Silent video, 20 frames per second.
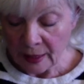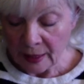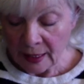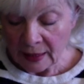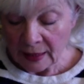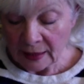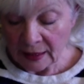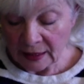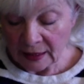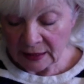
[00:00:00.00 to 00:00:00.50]

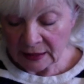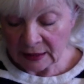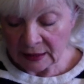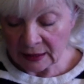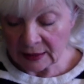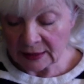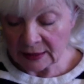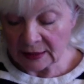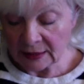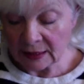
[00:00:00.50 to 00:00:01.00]
These
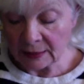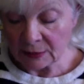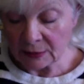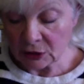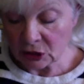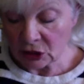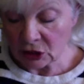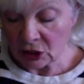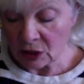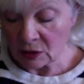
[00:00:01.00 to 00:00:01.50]
studies seem to
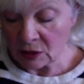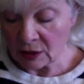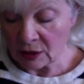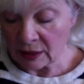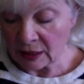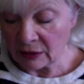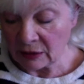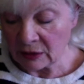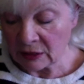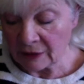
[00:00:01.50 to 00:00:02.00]
show that there
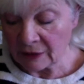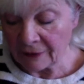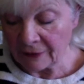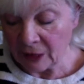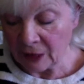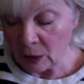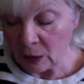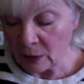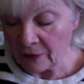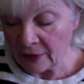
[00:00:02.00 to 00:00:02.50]
is a
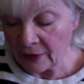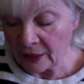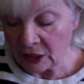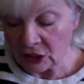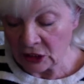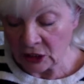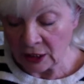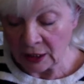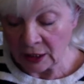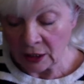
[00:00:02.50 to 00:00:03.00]
flow of
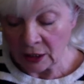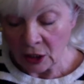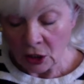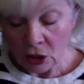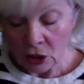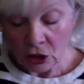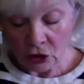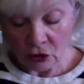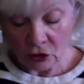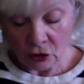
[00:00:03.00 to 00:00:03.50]
energy
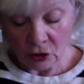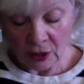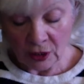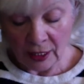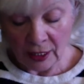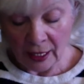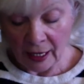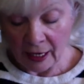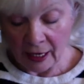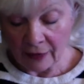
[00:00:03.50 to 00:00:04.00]
through the
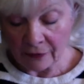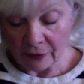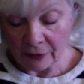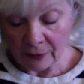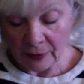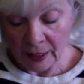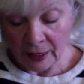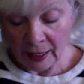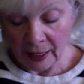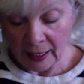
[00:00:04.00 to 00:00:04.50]
air from
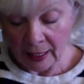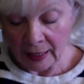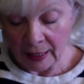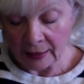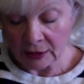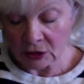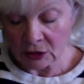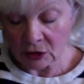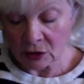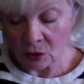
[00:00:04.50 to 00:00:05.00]
the healer
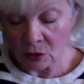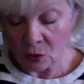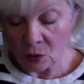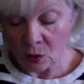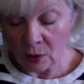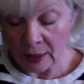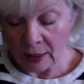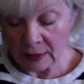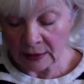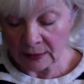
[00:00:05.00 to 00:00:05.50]
to the
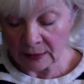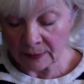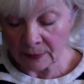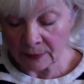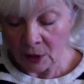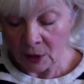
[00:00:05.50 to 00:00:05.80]
organism